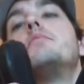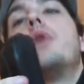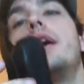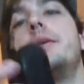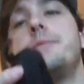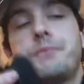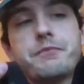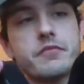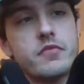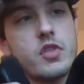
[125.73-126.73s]
But
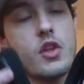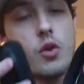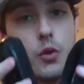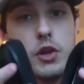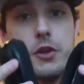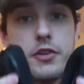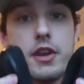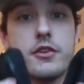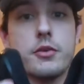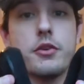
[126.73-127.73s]
when you
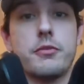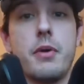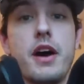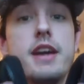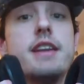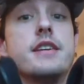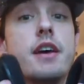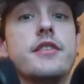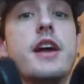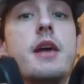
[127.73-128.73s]
set it to a spot, it
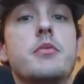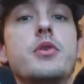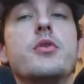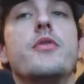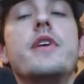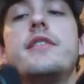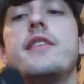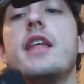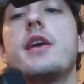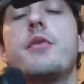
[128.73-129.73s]
does not move. It's
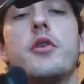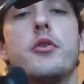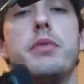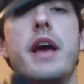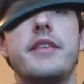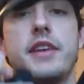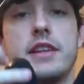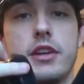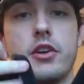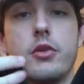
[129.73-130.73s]
not like one of those plastic
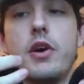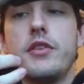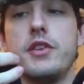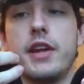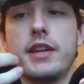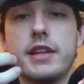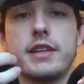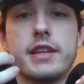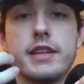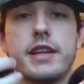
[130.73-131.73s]
clicker ones. You like
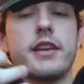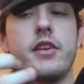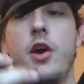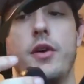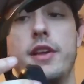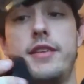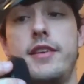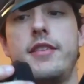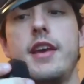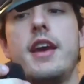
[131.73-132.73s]
click, click, click. No, it
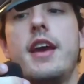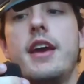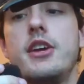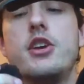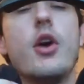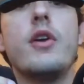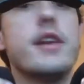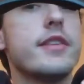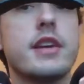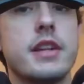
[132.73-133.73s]

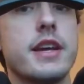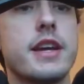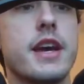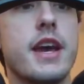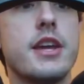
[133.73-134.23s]
doesn't click.